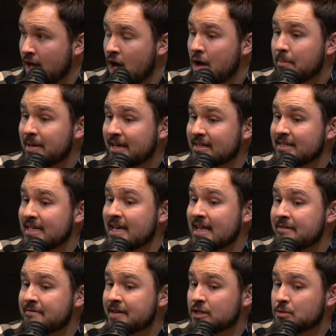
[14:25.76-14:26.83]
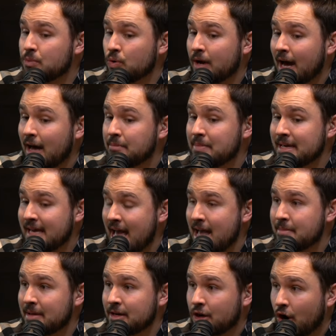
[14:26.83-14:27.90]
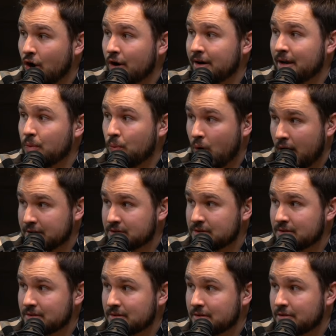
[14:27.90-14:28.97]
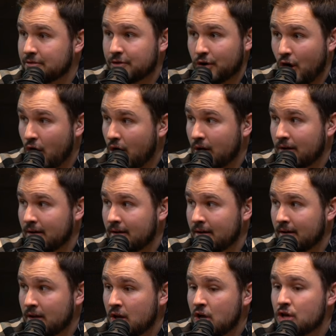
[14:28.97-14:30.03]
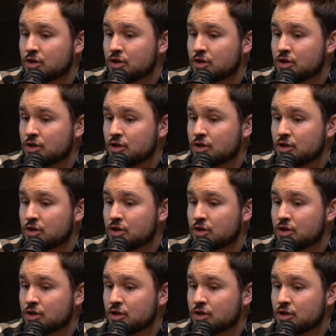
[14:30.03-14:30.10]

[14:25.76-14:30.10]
Because the invisible God became incarnate once mm-hmm. for all. Mm-hmm.